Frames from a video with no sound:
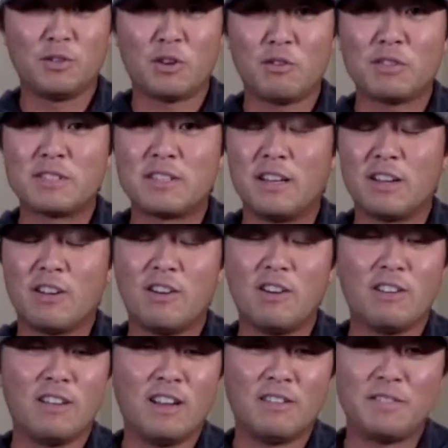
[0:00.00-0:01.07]
nervous getting
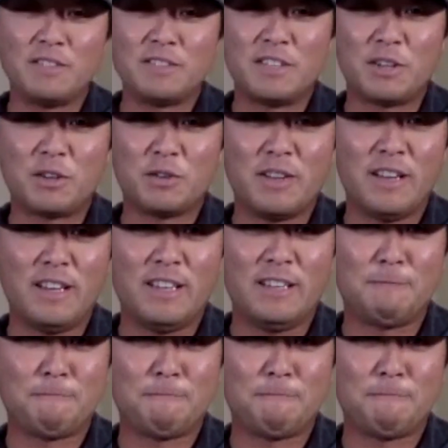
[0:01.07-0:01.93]
on every single night